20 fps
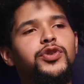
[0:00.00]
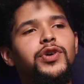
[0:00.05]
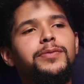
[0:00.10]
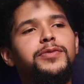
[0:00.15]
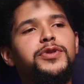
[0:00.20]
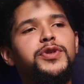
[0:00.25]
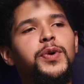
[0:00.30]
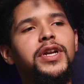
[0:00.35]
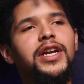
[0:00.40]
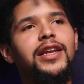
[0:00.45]
I'm
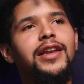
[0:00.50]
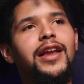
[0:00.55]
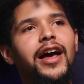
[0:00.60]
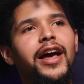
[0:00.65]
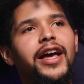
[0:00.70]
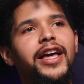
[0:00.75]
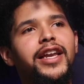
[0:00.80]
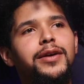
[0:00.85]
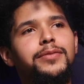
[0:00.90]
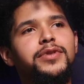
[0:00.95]

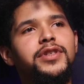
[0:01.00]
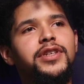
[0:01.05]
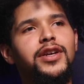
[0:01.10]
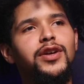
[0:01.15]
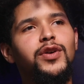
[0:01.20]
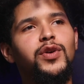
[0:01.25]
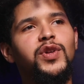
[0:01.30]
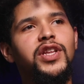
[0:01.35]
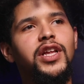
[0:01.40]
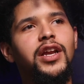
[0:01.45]
29, I'm
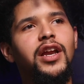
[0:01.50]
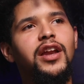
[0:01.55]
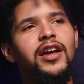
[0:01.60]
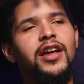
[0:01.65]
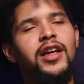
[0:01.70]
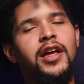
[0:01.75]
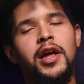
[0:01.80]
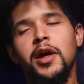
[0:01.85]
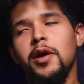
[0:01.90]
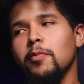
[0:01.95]
single,
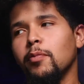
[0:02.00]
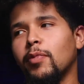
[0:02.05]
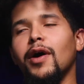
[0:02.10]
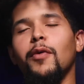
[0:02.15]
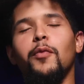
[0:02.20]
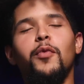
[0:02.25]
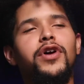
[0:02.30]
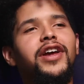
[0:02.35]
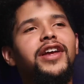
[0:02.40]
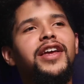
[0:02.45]
but I
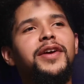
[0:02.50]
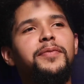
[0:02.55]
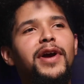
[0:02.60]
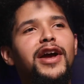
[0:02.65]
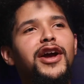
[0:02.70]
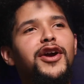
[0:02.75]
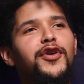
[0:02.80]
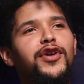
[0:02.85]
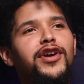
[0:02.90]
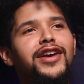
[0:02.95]
want to get
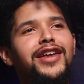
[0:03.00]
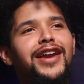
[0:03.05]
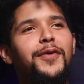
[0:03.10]
married.